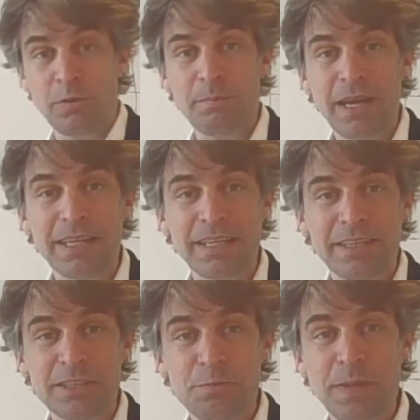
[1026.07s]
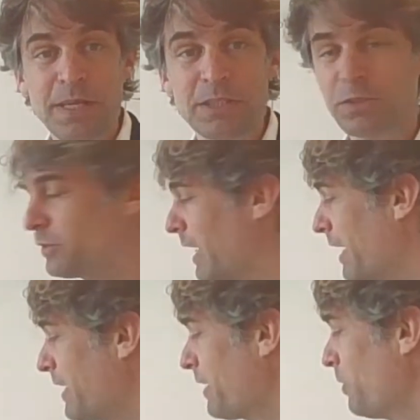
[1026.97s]
my special
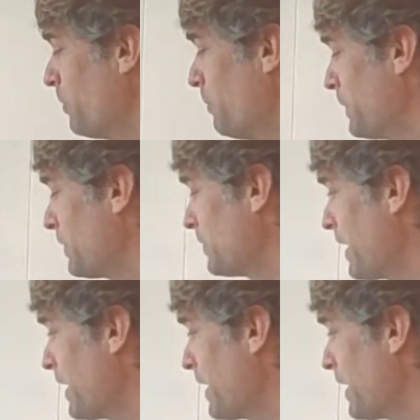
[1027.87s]
triangle because